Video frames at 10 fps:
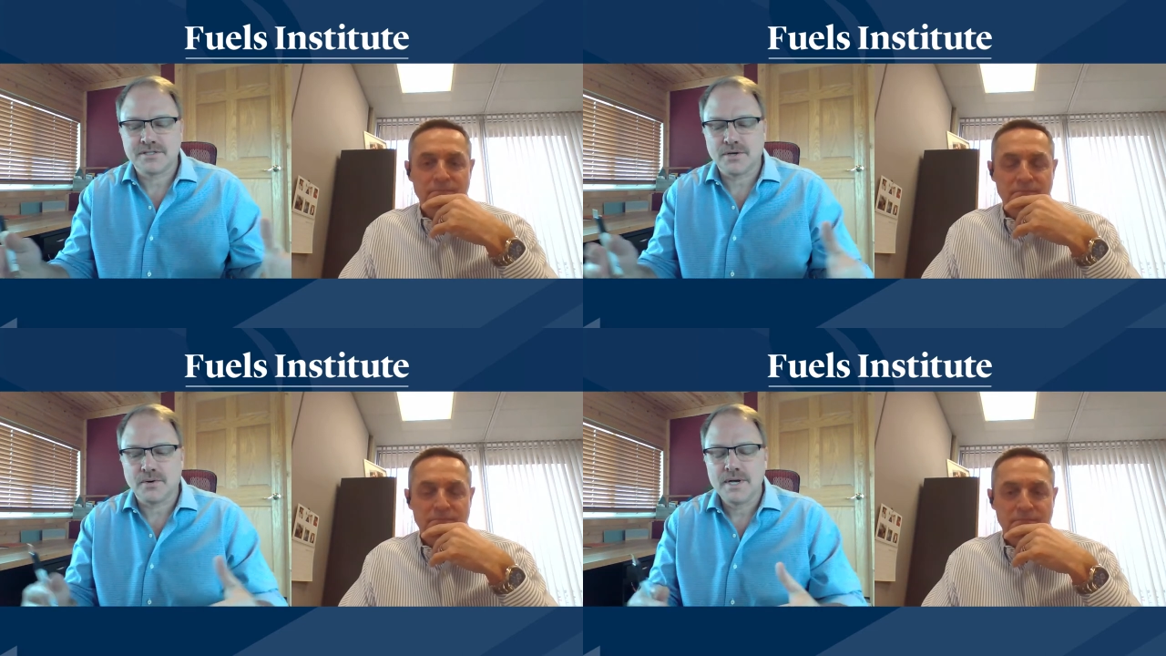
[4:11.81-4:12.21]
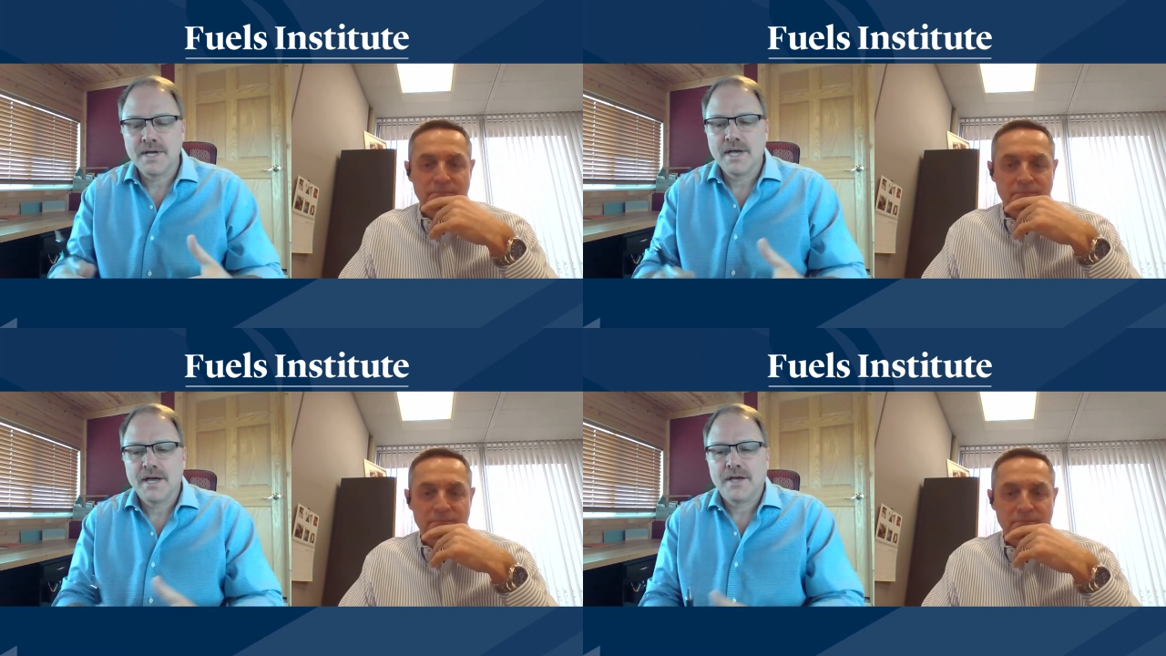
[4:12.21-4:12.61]
Speaker 1: So,
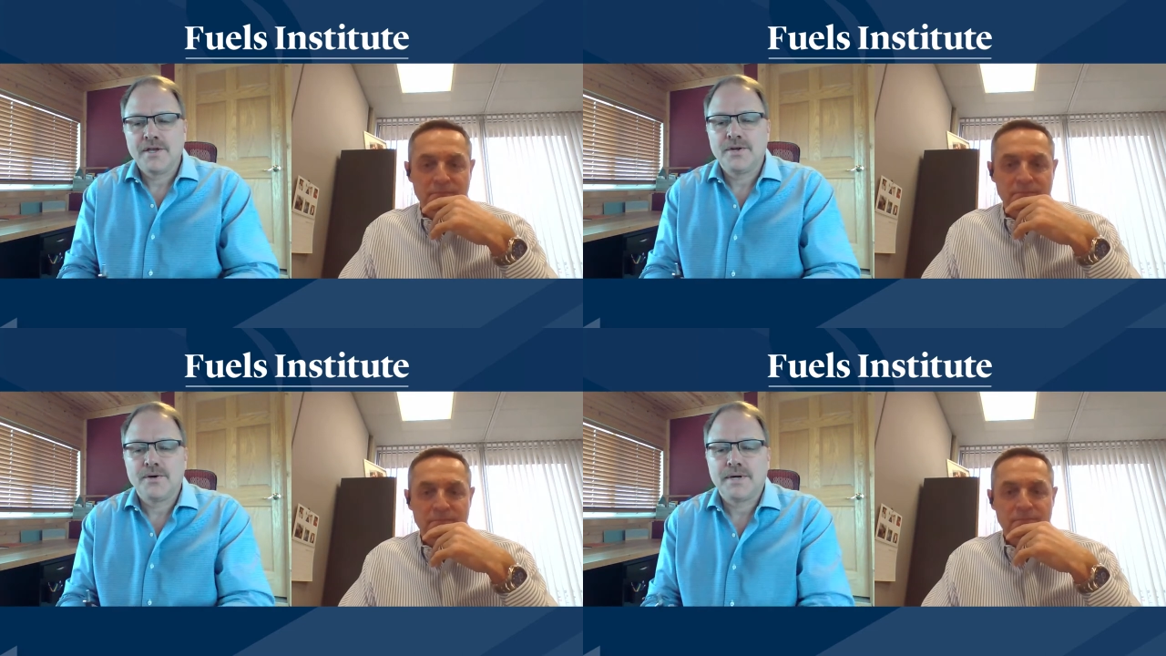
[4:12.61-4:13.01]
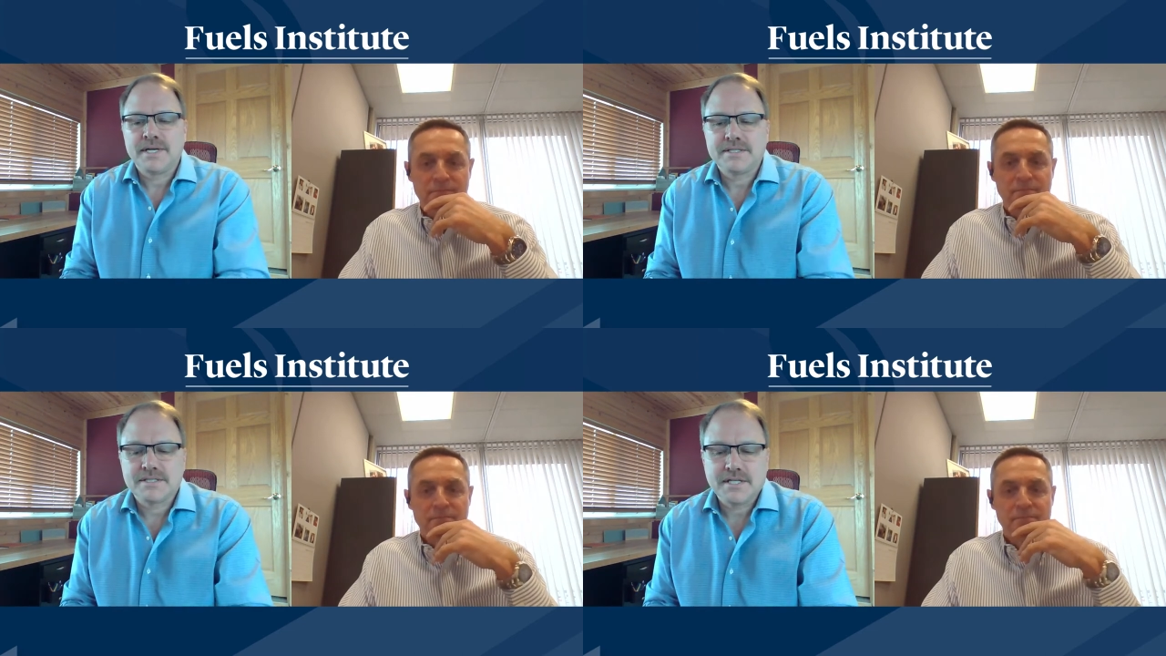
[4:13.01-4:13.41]
you know,
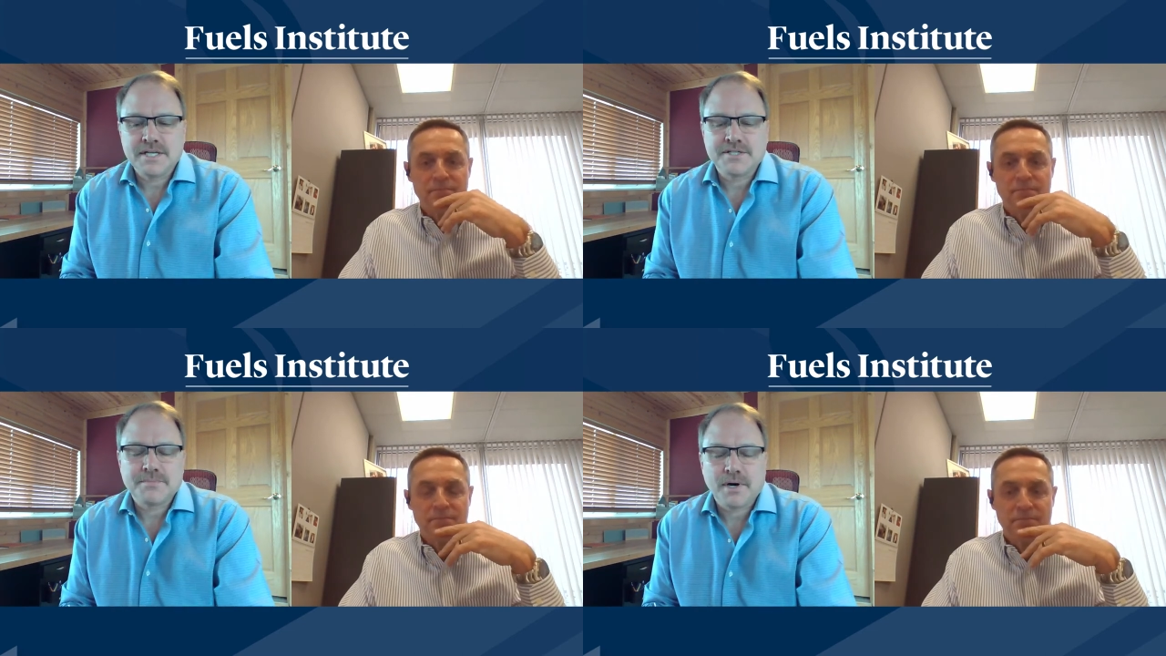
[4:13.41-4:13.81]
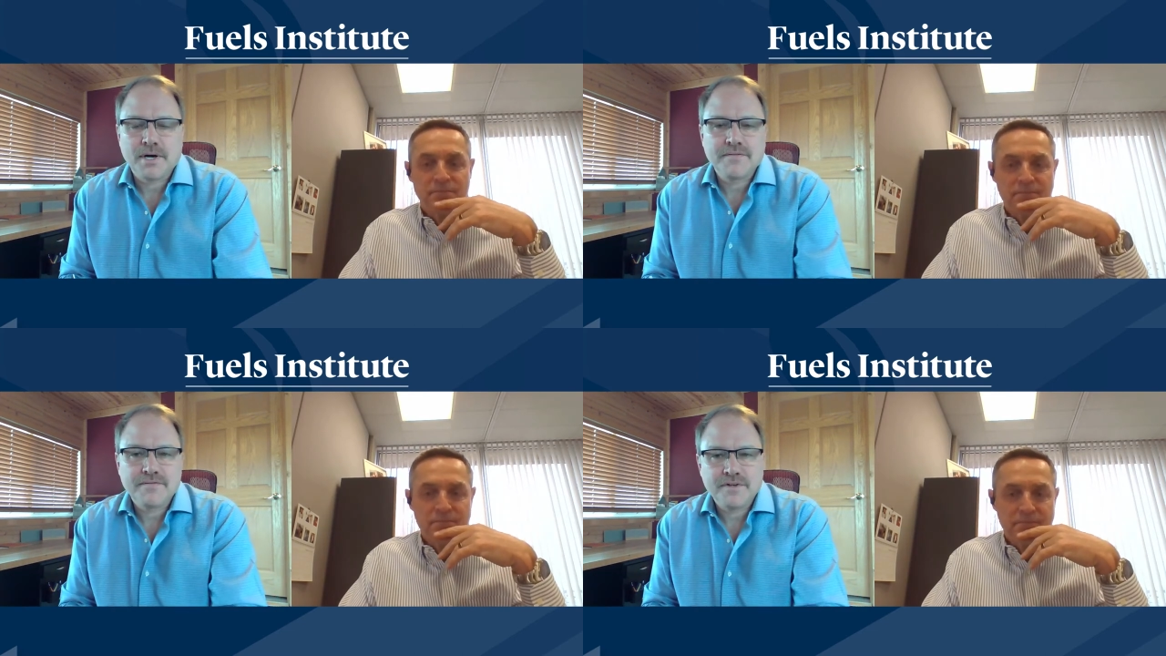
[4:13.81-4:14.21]
it's, it's a
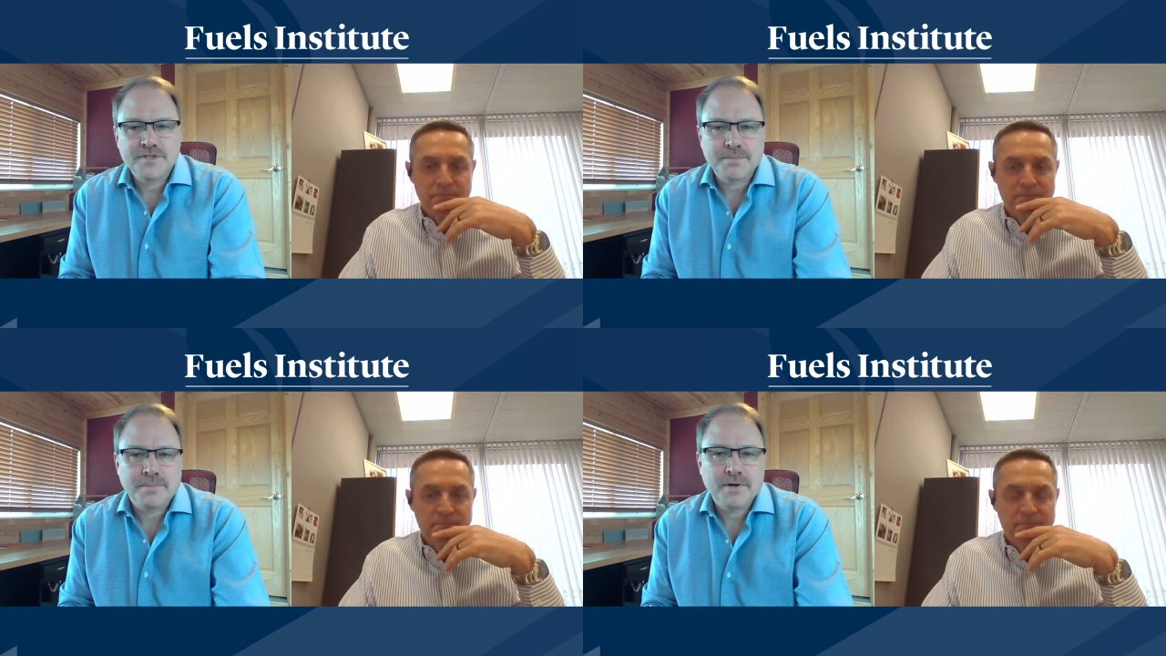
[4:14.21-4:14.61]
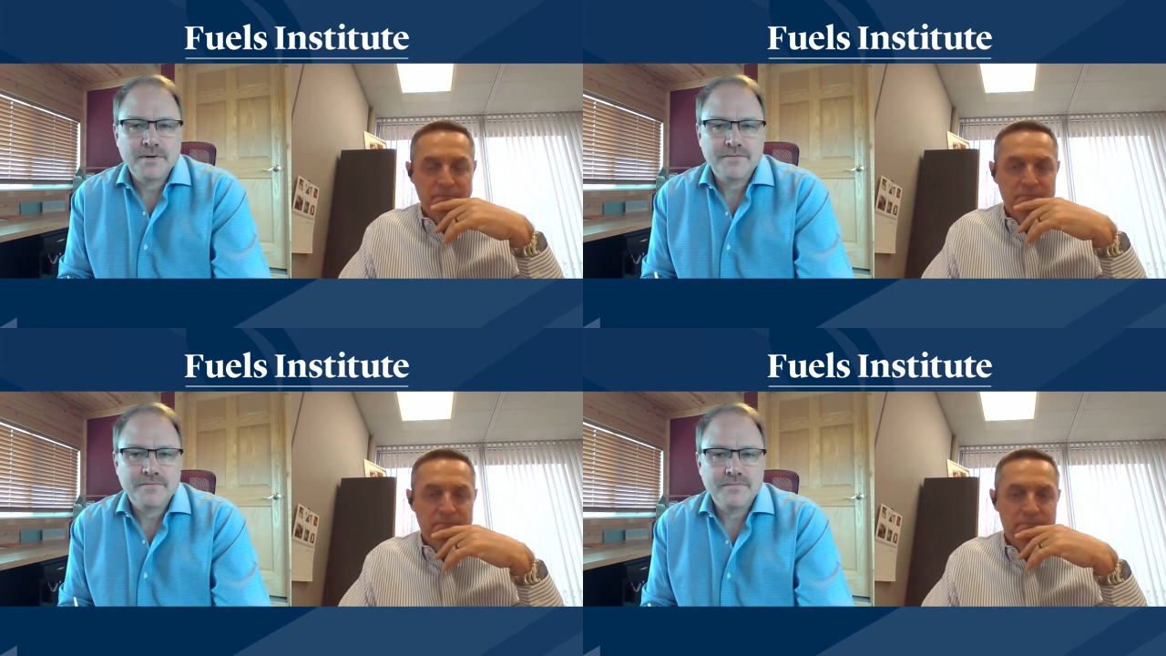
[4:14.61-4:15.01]
part of, it's a
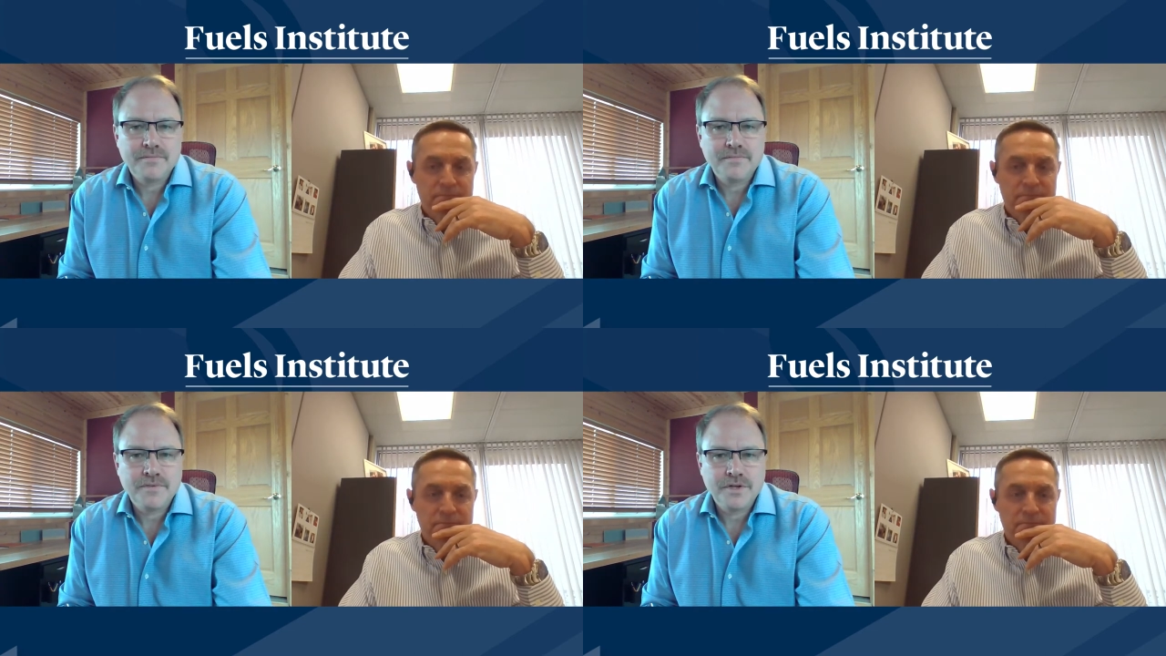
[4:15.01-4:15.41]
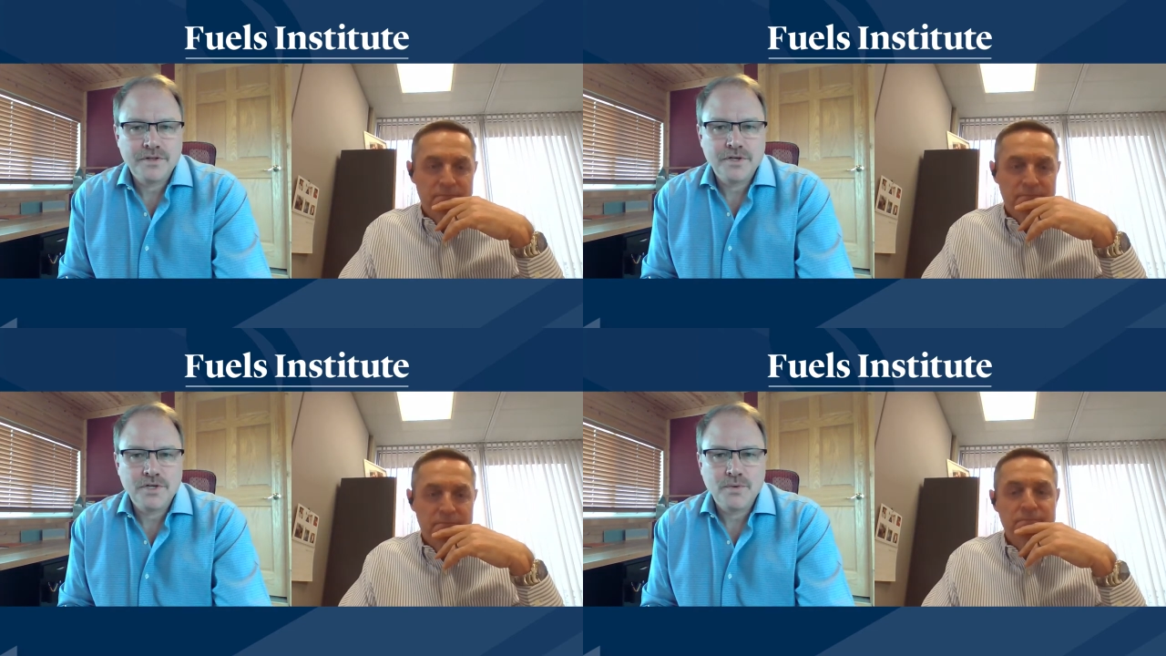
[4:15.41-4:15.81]
part of
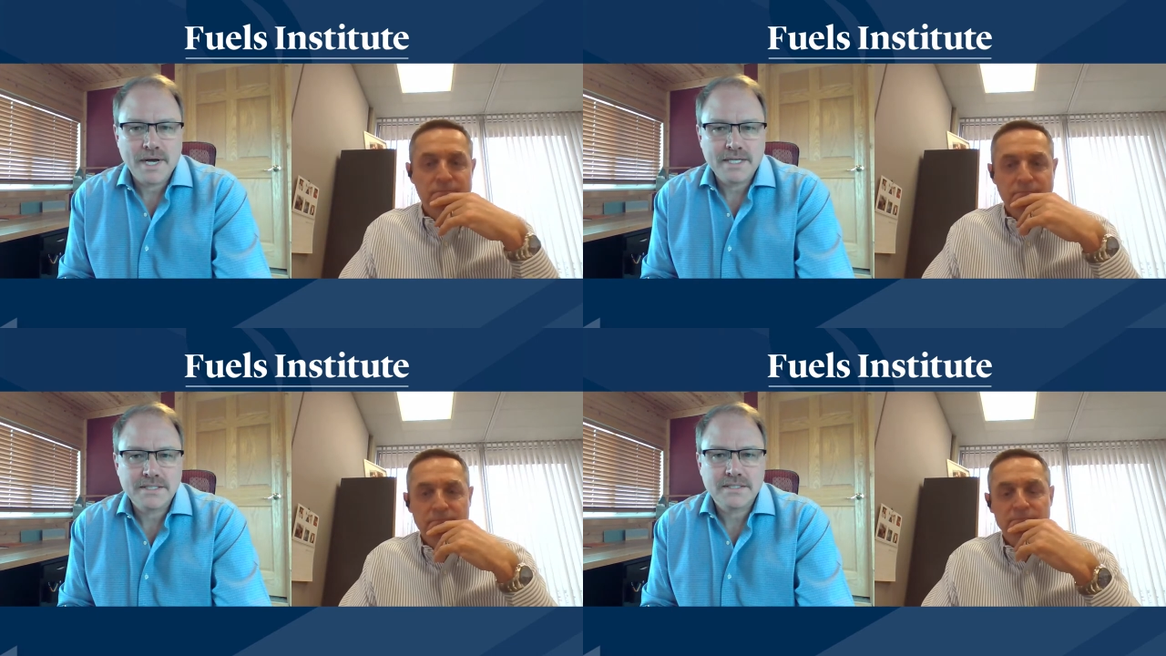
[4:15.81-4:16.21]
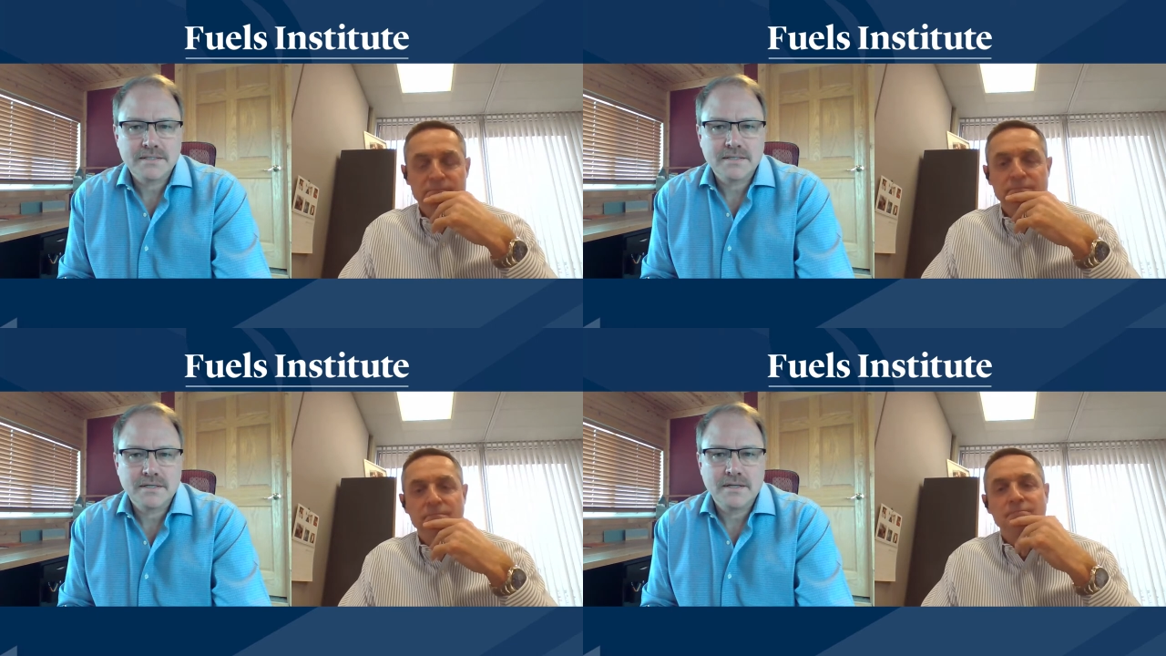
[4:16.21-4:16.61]
the, the U S
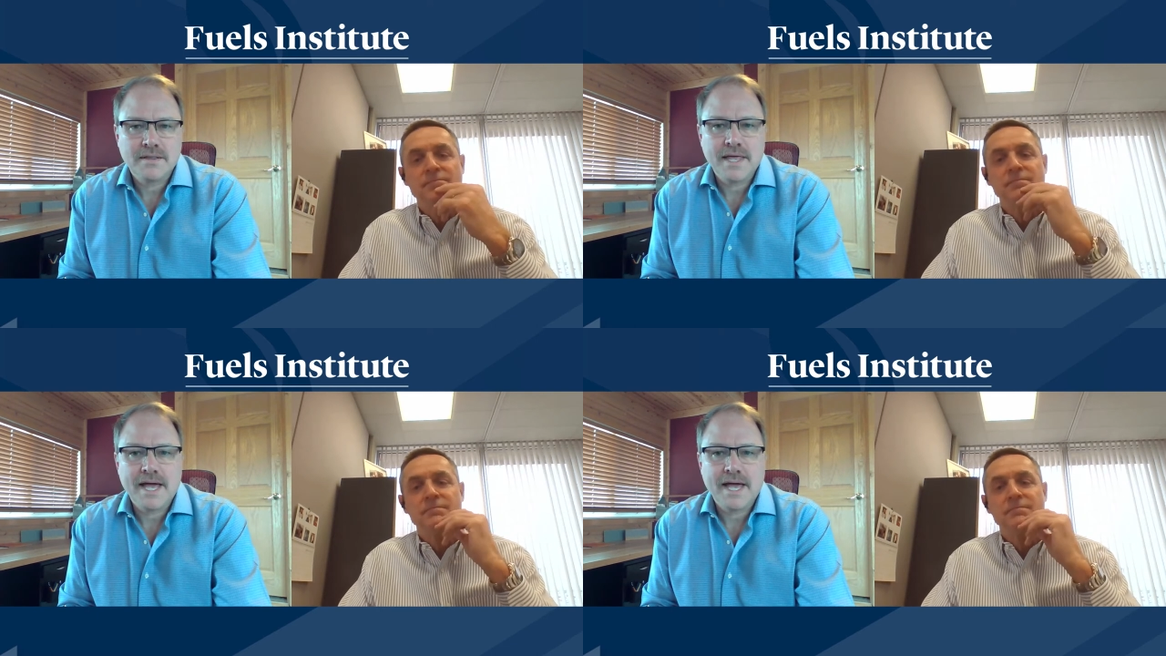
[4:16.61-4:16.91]
Mm-hmm.